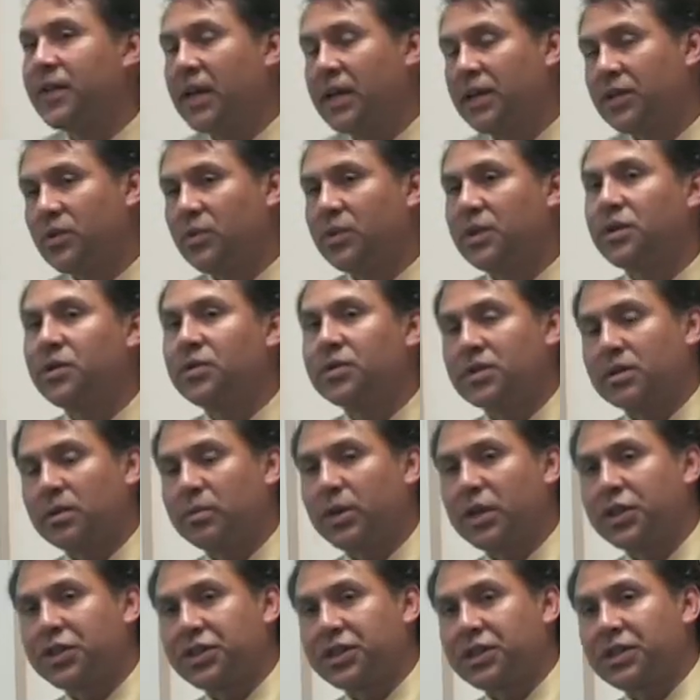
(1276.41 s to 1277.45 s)
had to reduce the
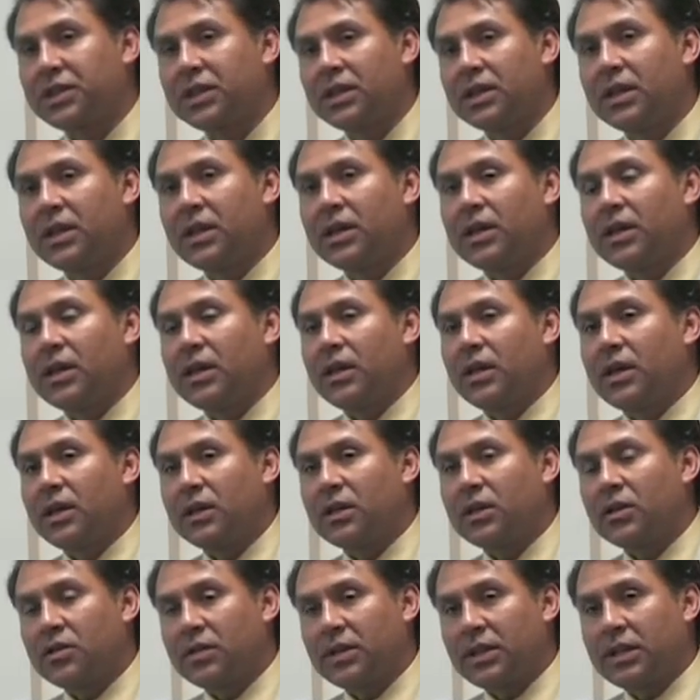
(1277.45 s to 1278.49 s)
budget uh,
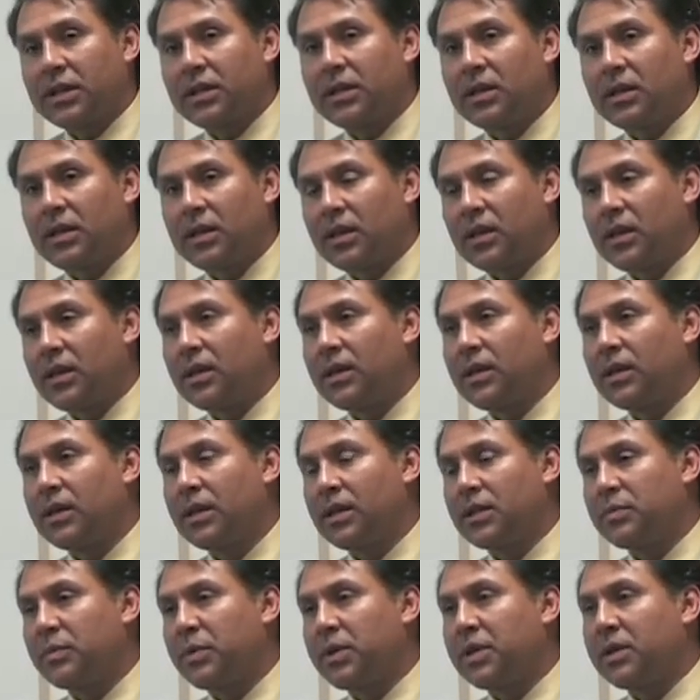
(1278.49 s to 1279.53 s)
clearly uh,
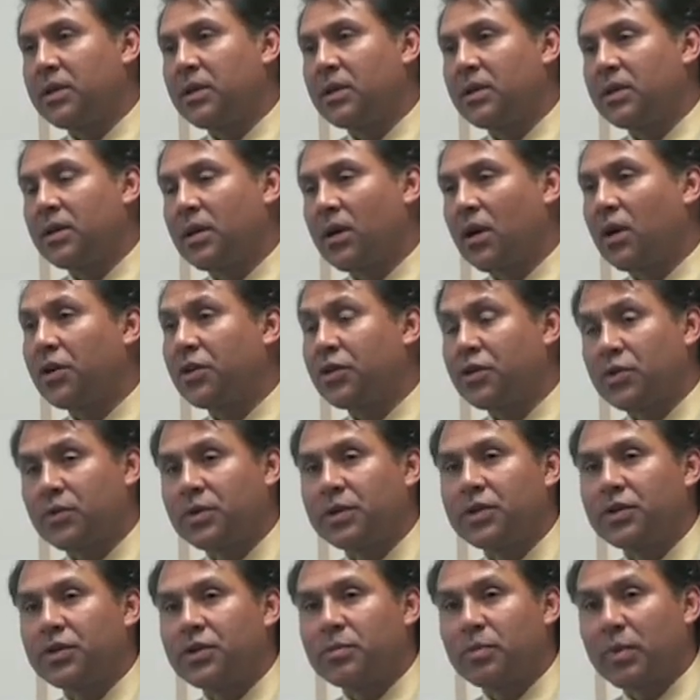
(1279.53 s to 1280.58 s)
it's been harder to
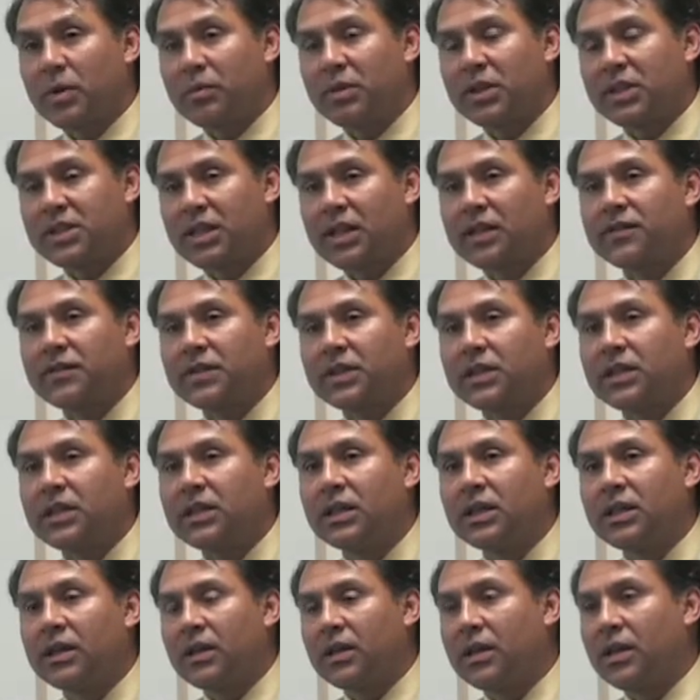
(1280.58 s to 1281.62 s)
reduce public safety
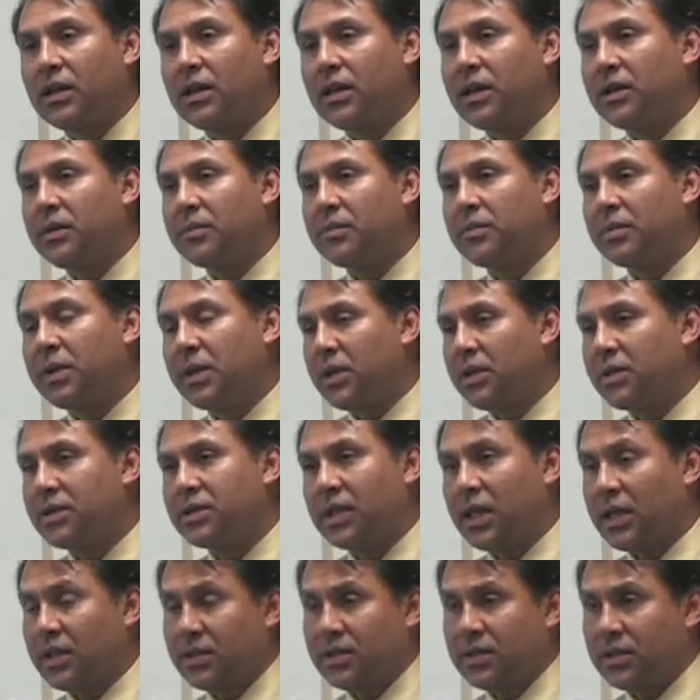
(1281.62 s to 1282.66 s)
uh, because
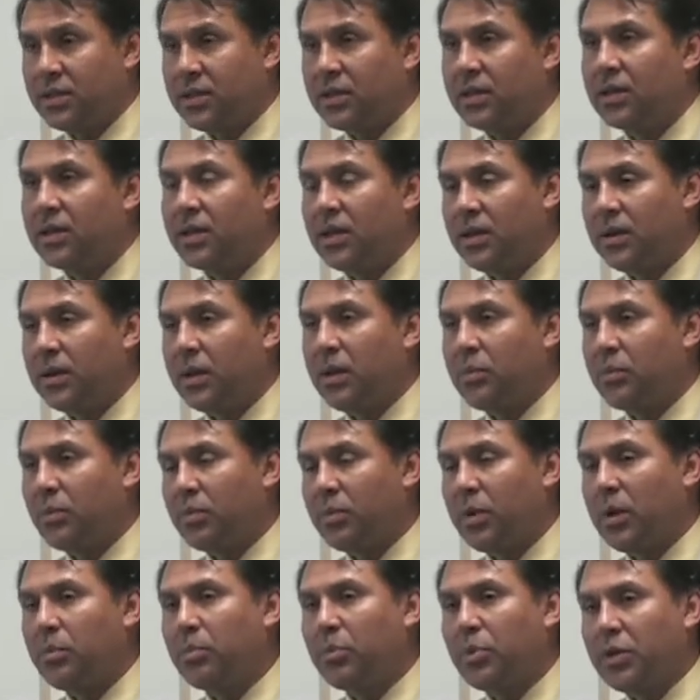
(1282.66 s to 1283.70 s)
that's a, a,
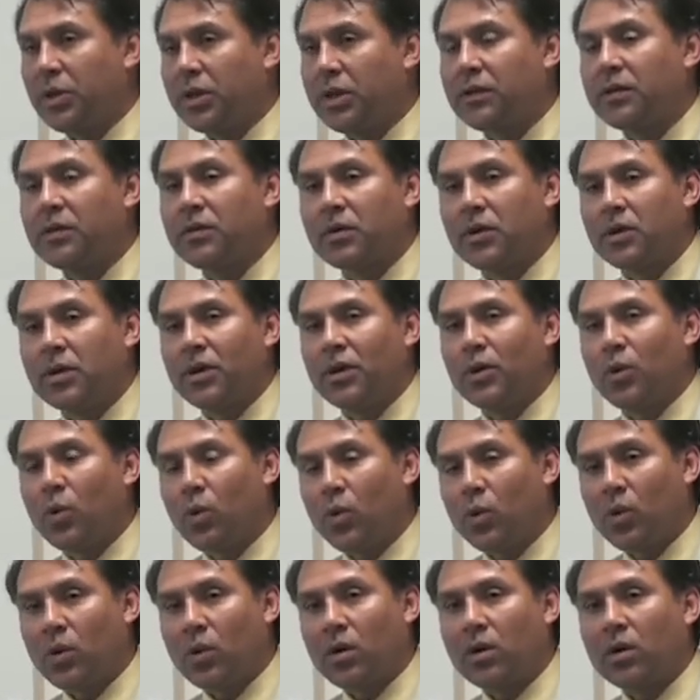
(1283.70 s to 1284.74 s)
a pretty
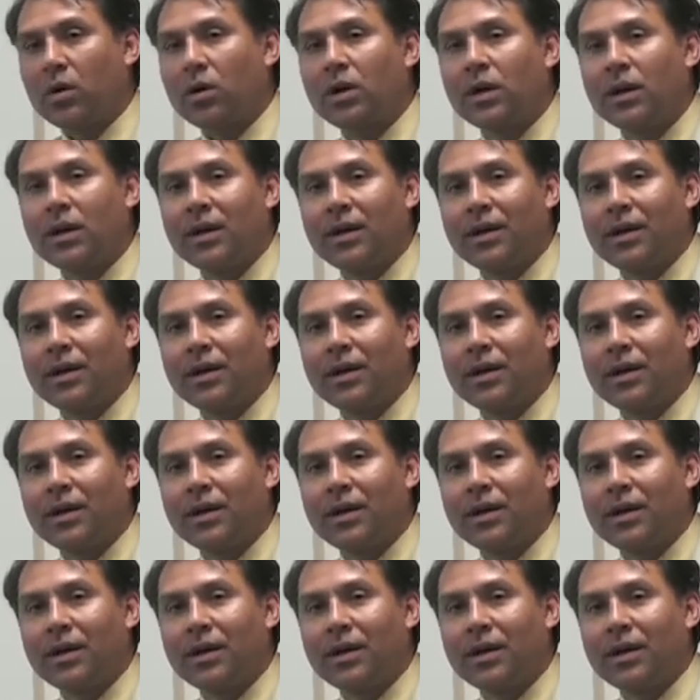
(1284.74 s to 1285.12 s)
core